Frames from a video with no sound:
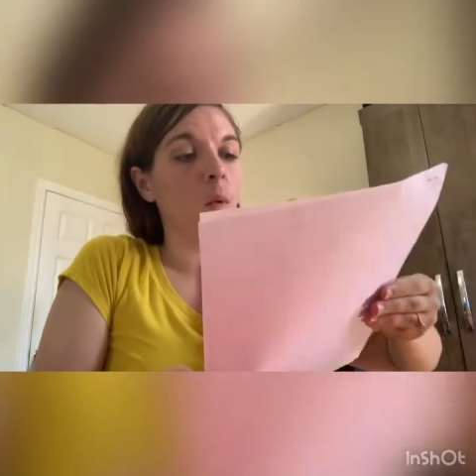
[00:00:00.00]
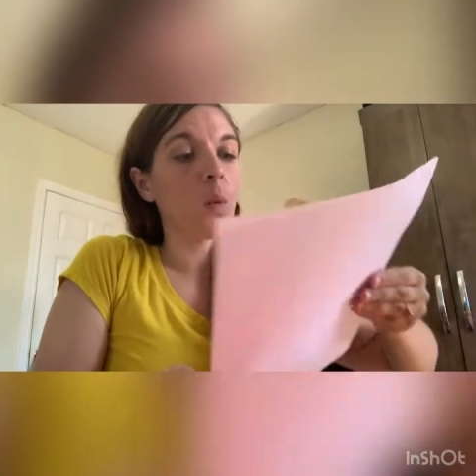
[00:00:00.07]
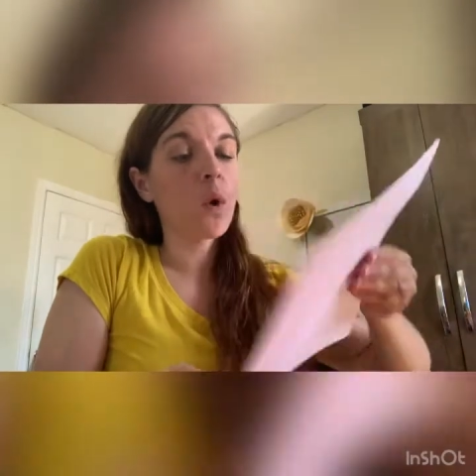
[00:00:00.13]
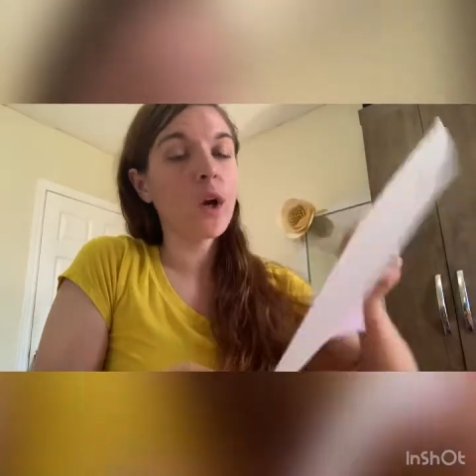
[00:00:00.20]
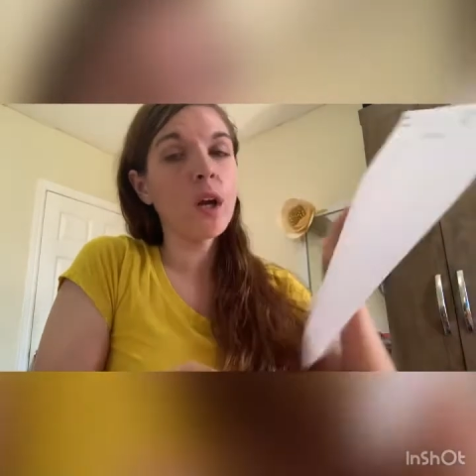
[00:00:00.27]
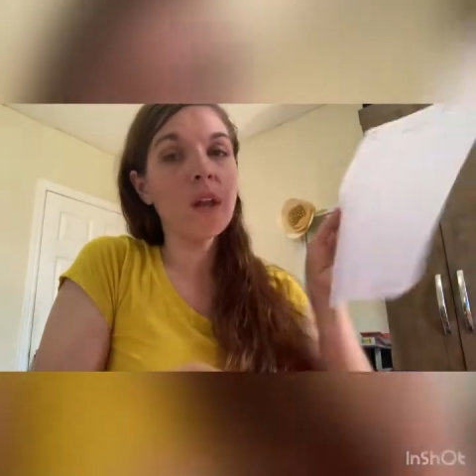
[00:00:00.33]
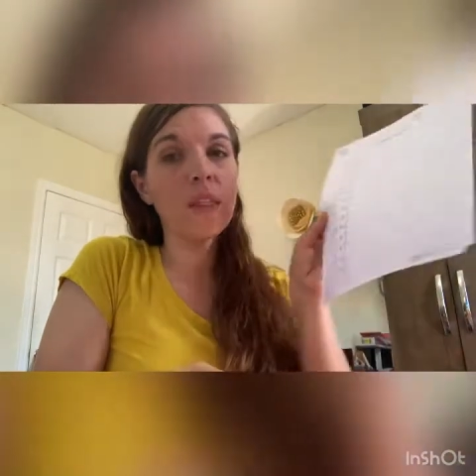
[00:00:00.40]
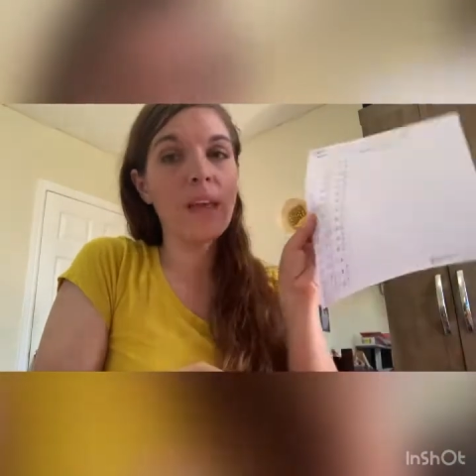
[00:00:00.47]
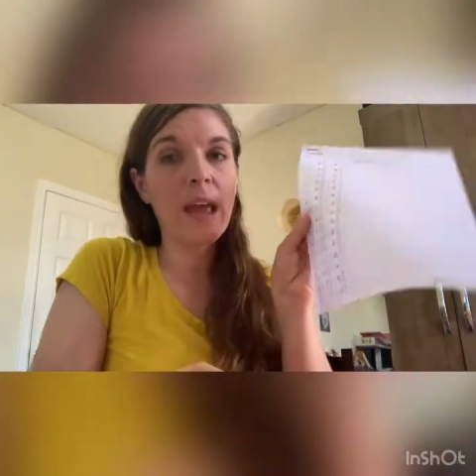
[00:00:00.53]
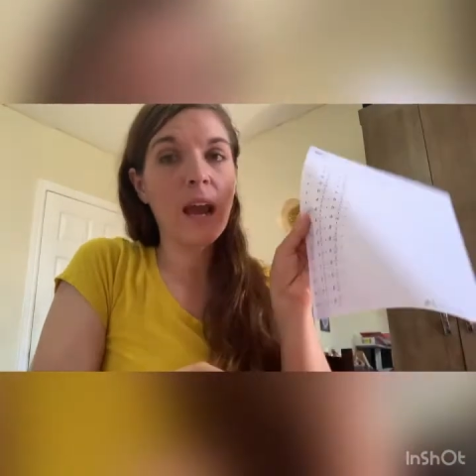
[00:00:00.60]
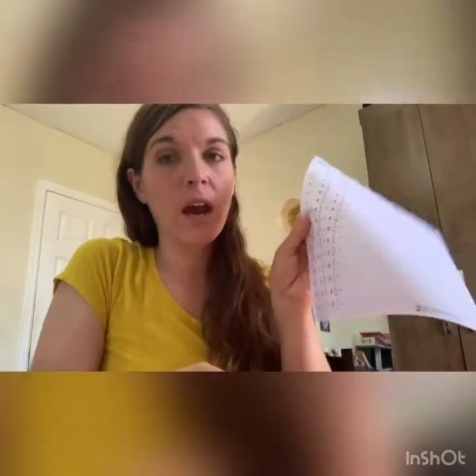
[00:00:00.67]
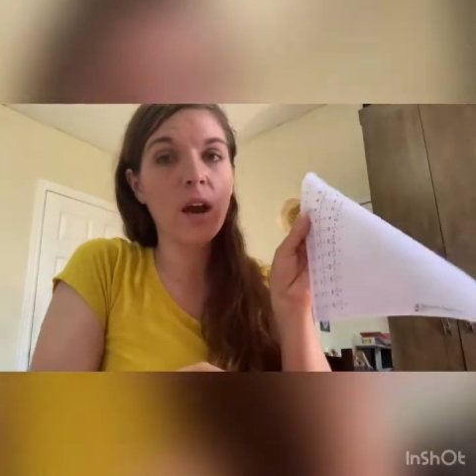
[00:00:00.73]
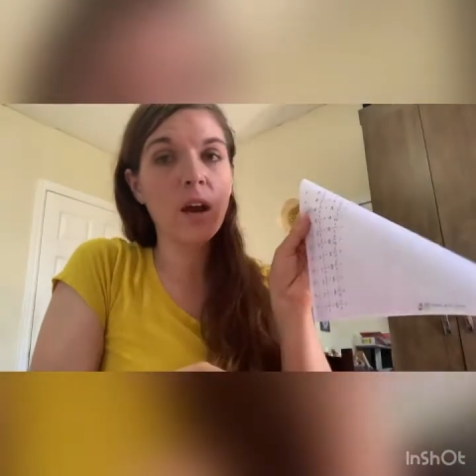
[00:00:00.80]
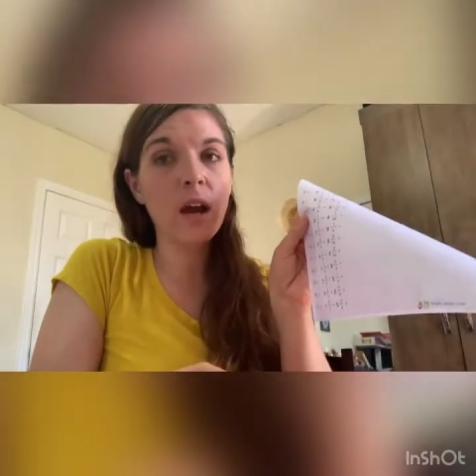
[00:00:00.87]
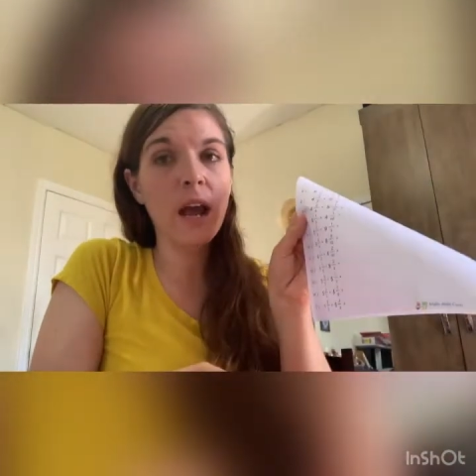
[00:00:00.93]
work
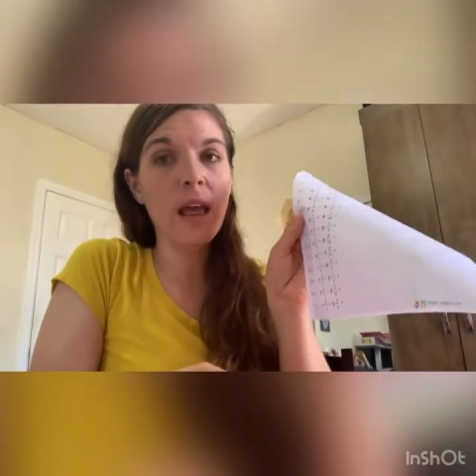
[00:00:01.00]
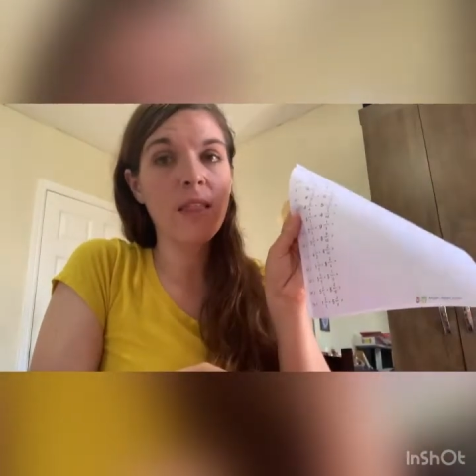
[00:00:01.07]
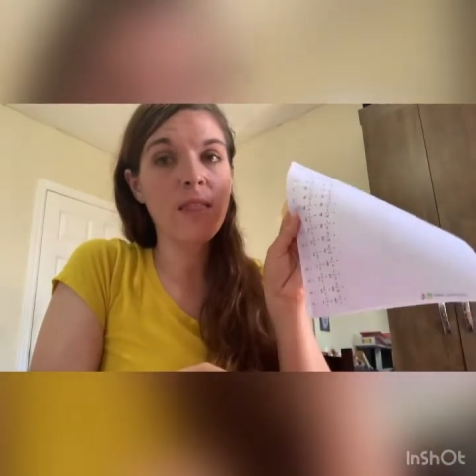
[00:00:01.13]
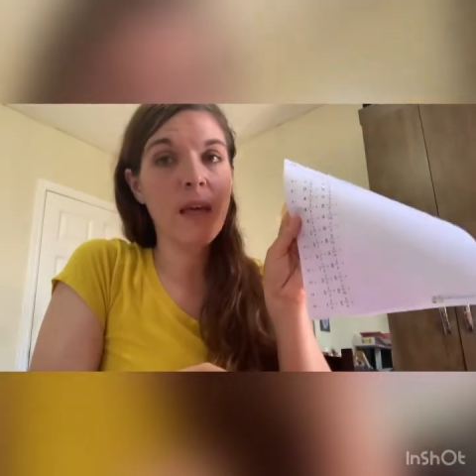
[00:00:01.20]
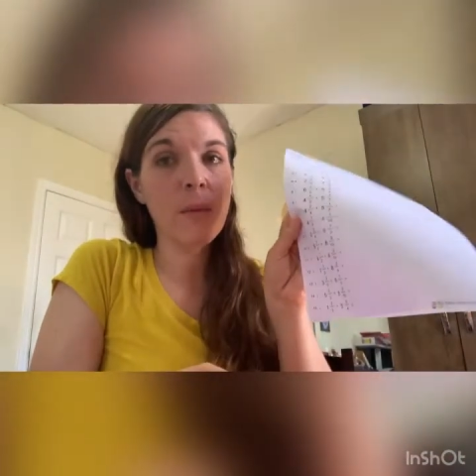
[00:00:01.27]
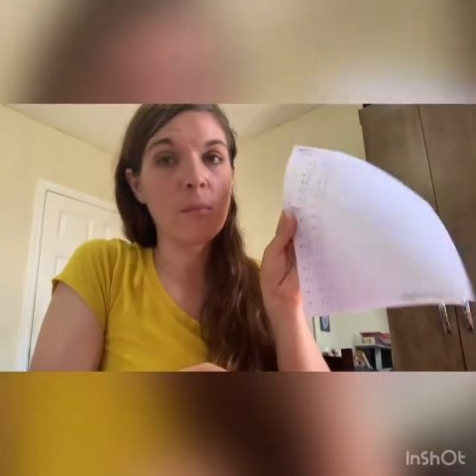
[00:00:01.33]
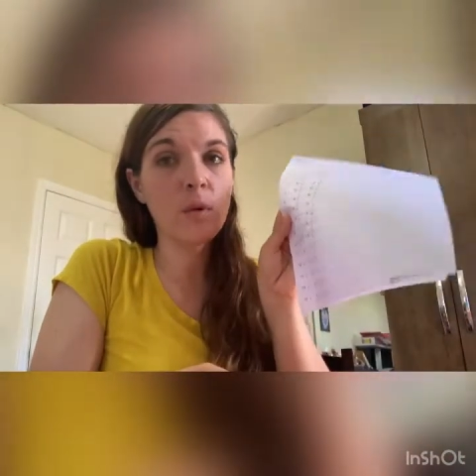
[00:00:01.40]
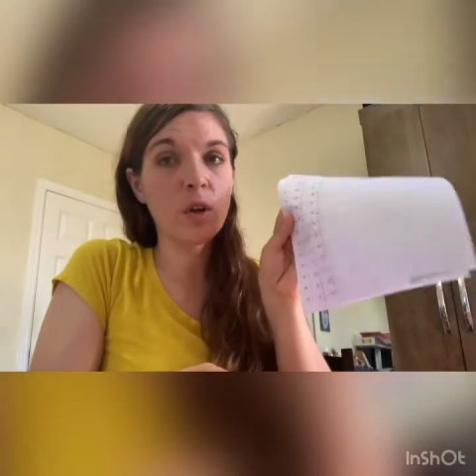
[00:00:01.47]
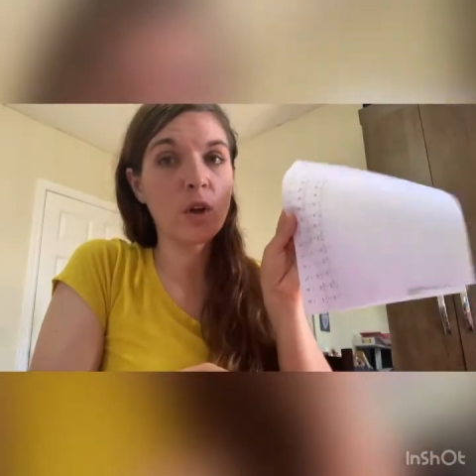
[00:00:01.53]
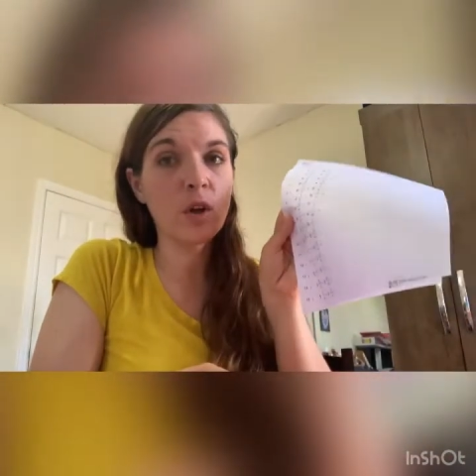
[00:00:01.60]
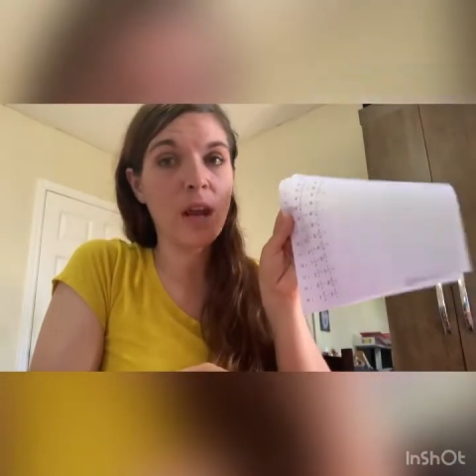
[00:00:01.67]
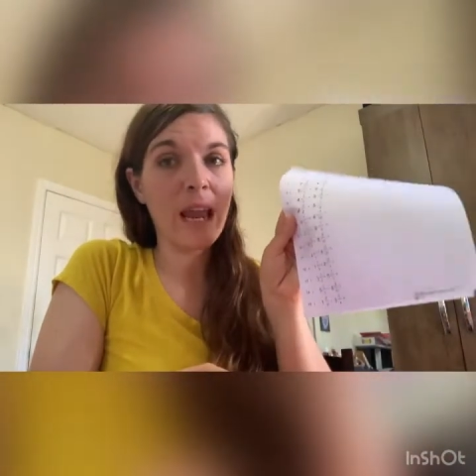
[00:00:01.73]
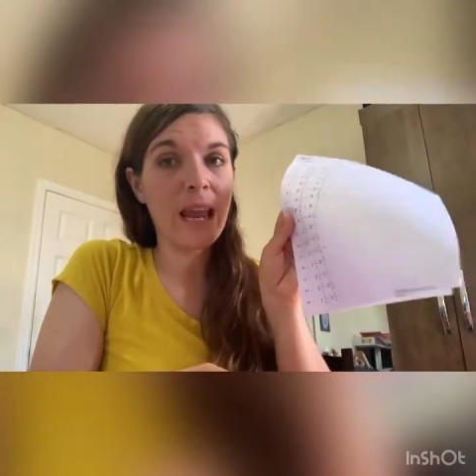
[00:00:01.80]
there and then put your